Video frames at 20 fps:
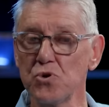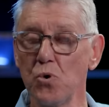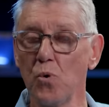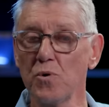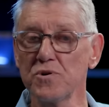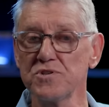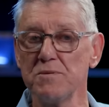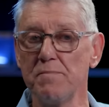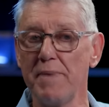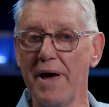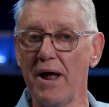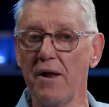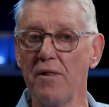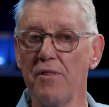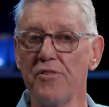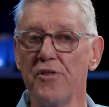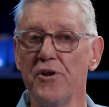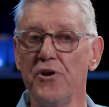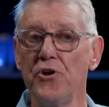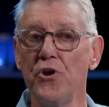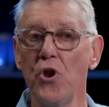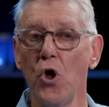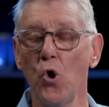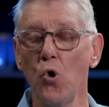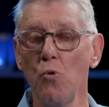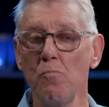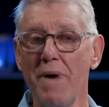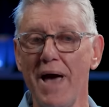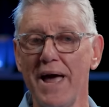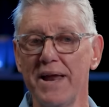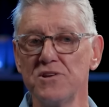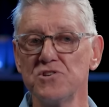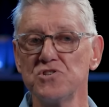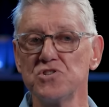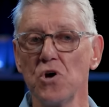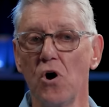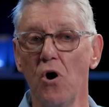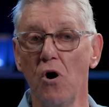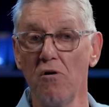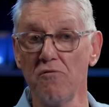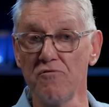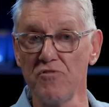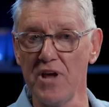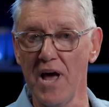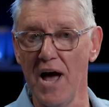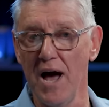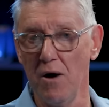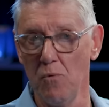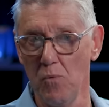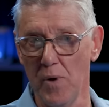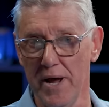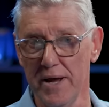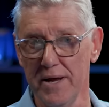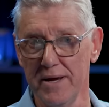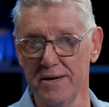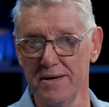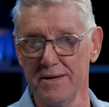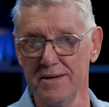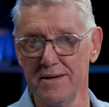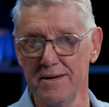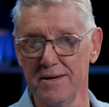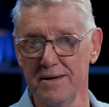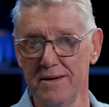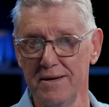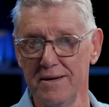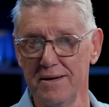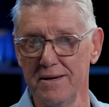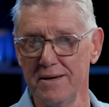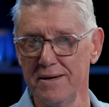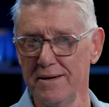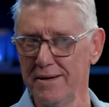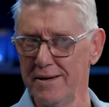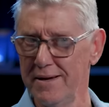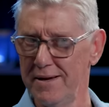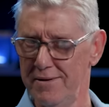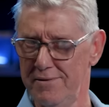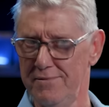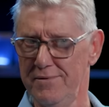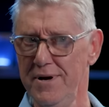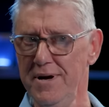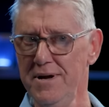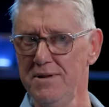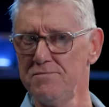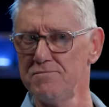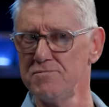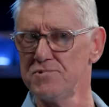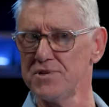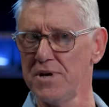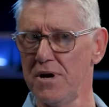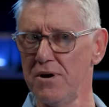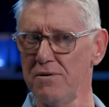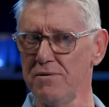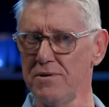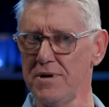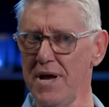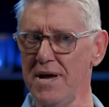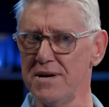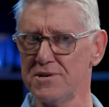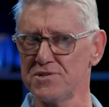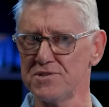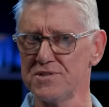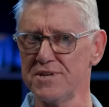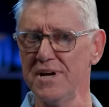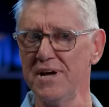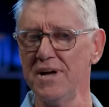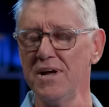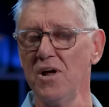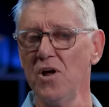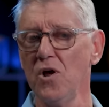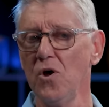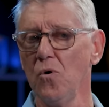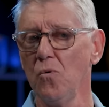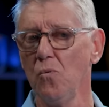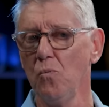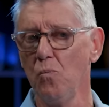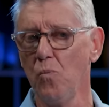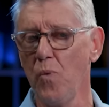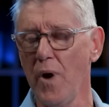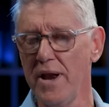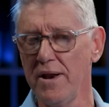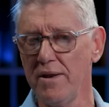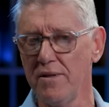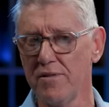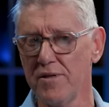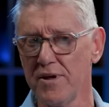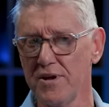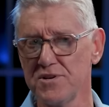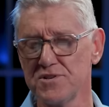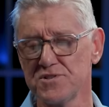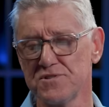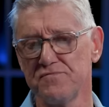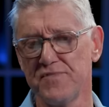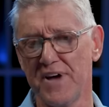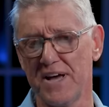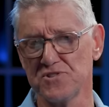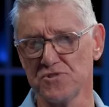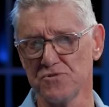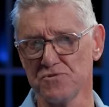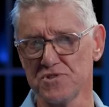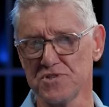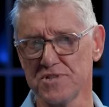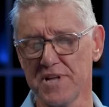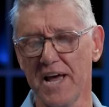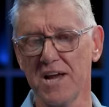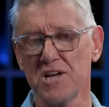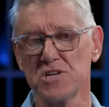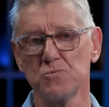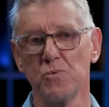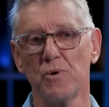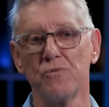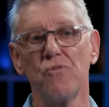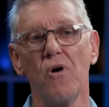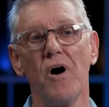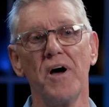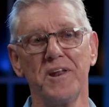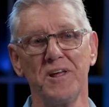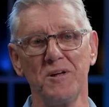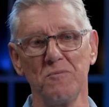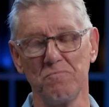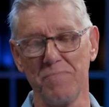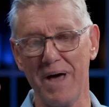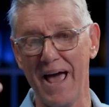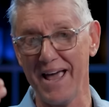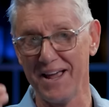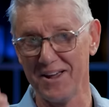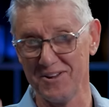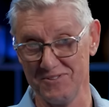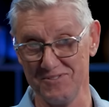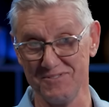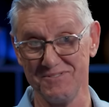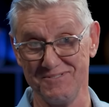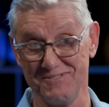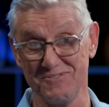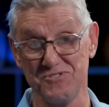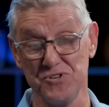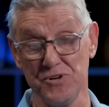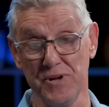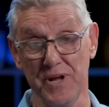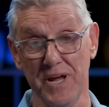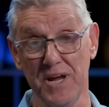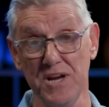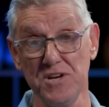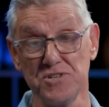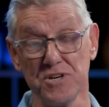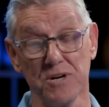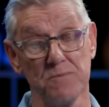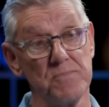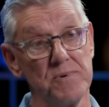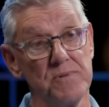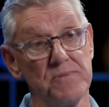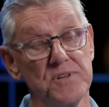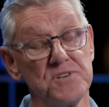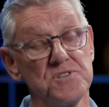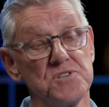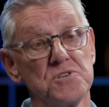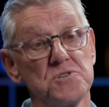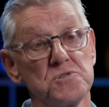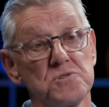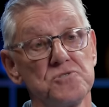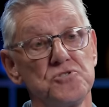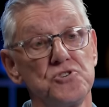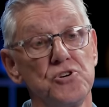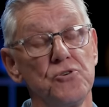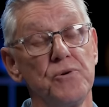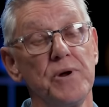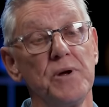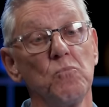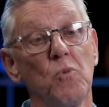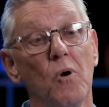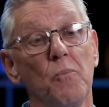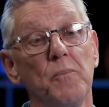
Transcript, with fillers: talks about the nomads of Yahweh, right? So, yes, when these vassal states were riding back to Egypt, this is during